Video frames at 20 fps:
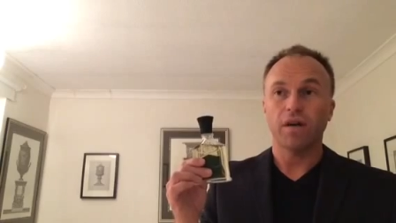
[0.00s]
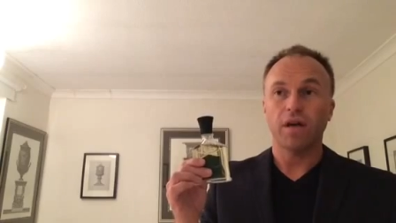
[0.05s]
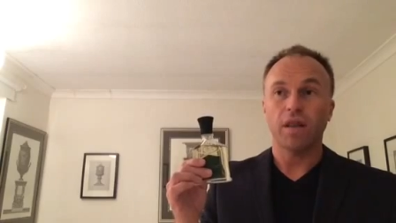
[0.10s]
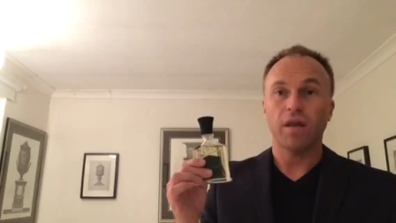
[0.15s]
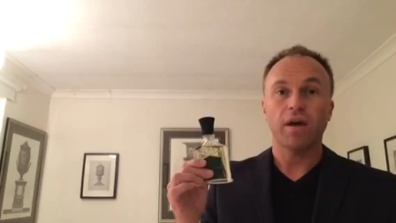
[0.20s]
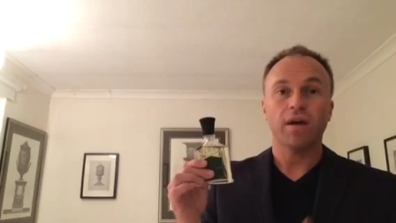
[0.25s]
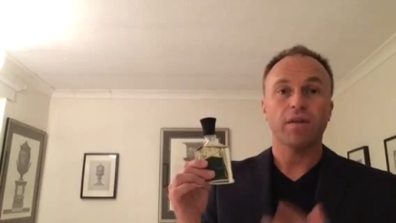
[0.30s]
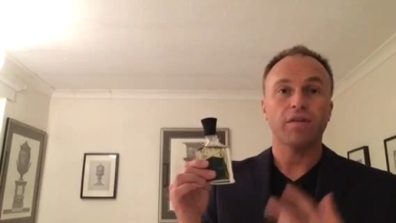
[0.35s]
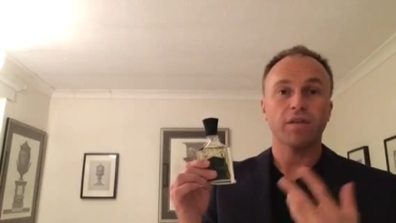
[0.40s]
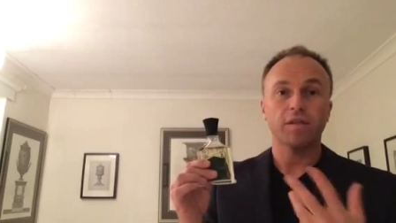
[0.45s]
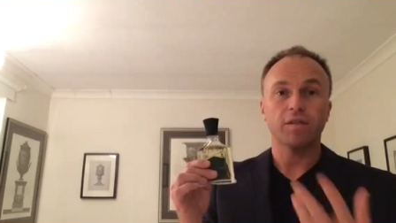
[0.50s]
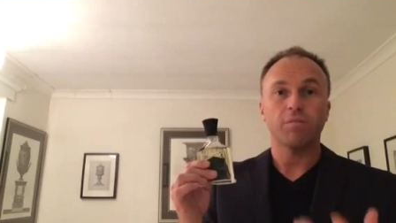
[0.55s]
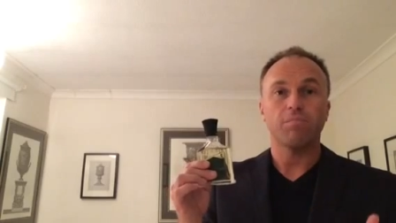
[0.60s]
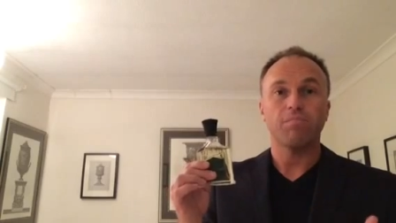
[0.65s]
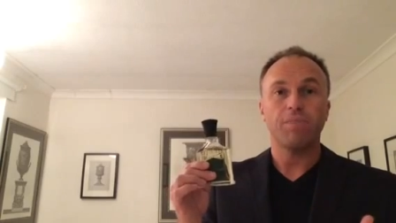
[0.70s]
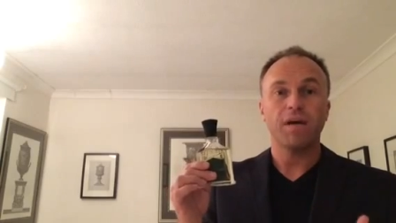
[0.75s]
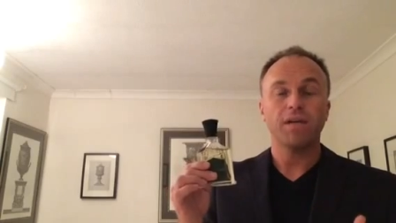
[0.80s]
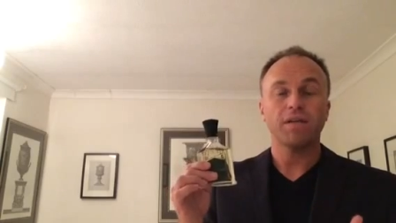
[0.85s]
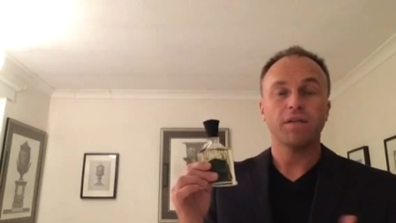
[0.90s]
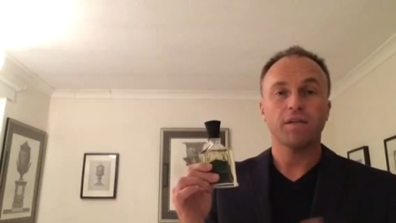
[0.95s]
I like this the
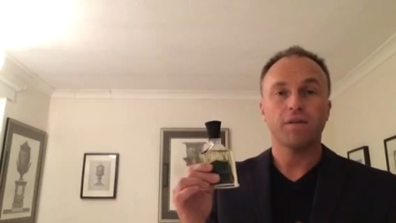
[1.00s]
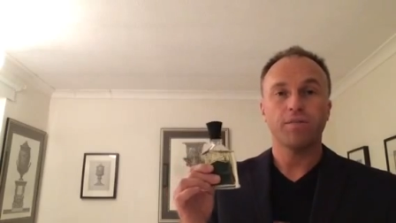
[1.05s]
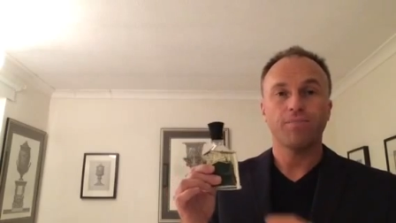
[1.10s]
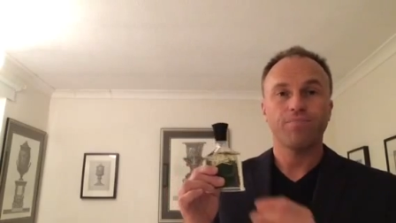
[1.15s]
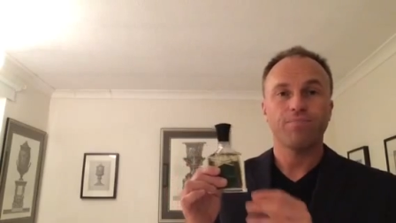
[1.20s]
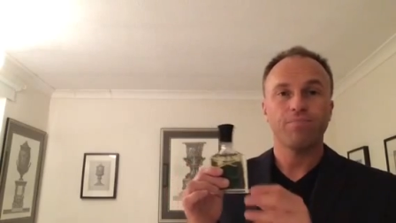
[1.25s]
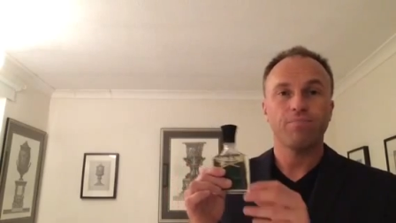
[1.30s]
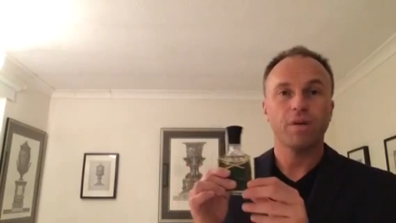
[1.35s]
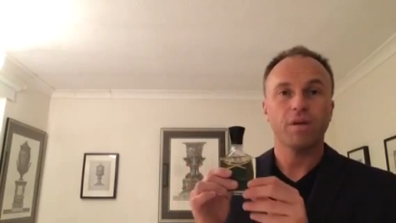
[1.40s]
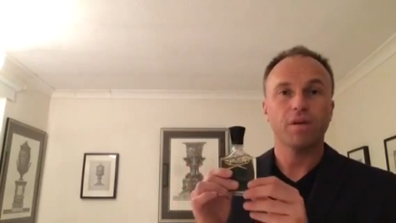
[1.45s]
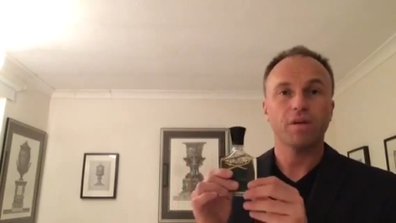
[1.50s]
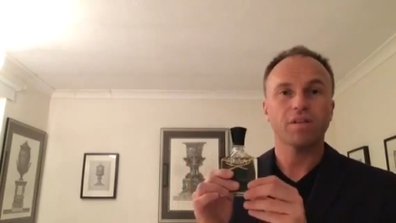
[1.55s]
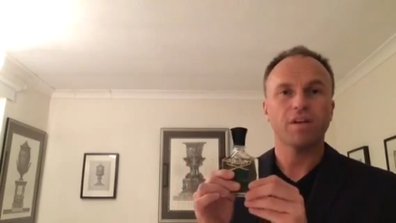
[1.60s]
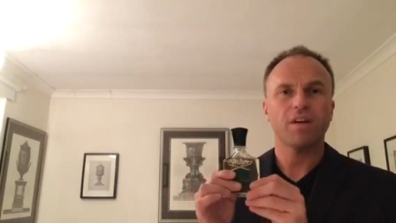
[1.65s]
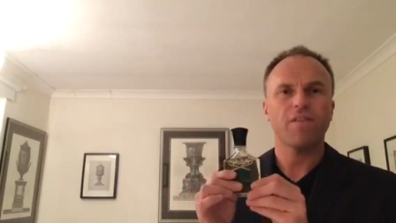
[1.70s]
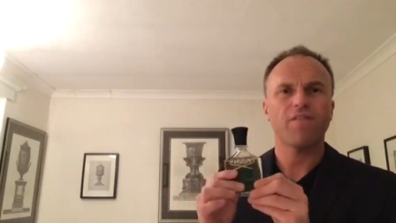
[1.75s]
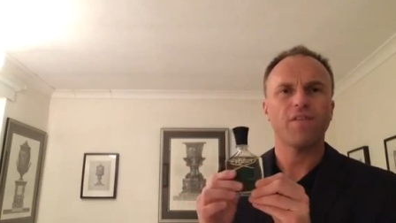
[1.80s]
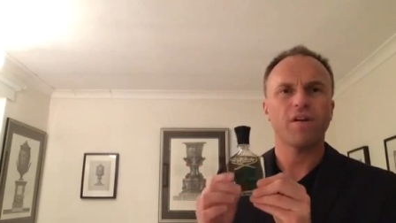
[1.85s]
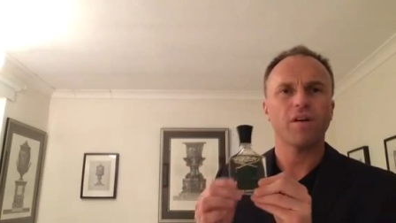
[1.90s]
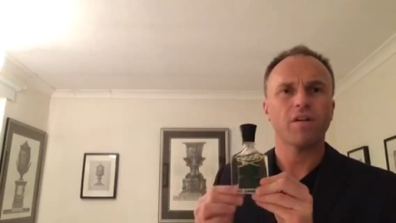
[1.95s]
best because
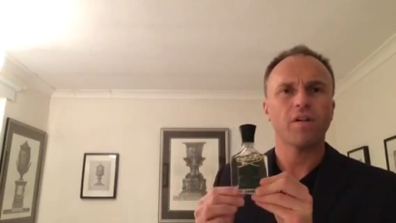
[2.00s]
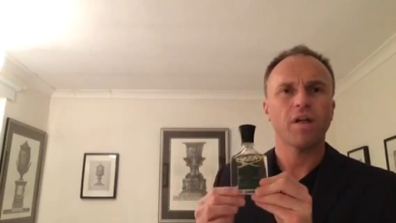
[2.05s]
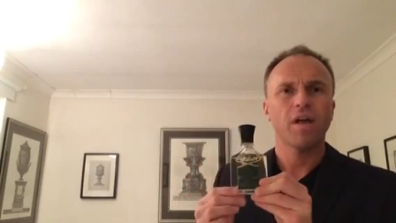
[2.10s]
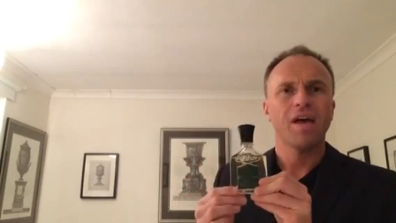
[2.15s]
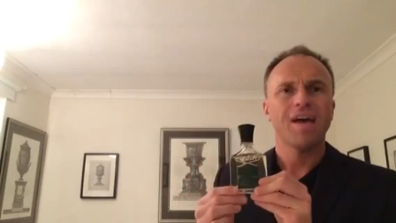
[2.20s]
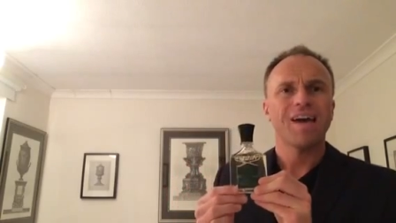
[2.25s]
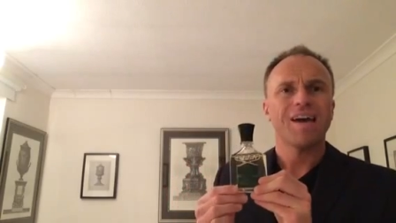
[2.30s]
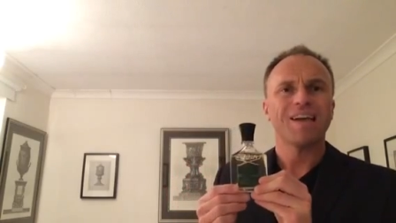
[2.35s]
I feel